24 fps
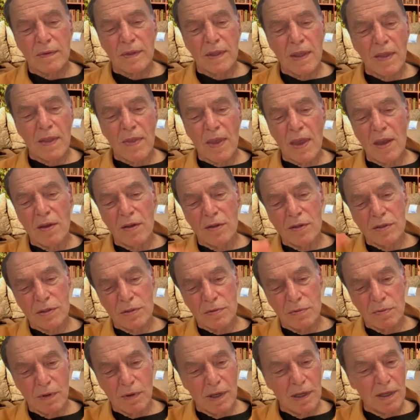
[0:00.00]

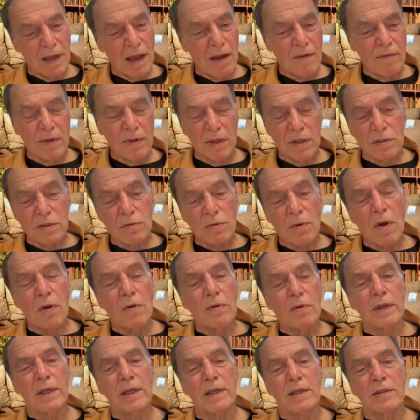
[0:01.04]
hills, everything's
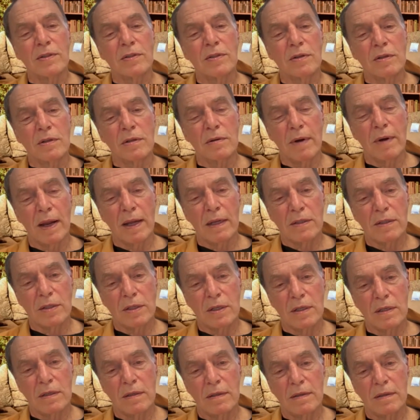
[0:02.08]
rolling in your
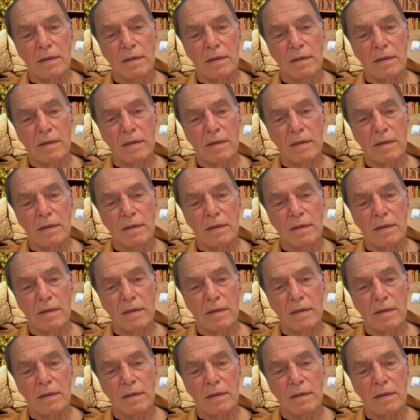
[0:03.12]
direction.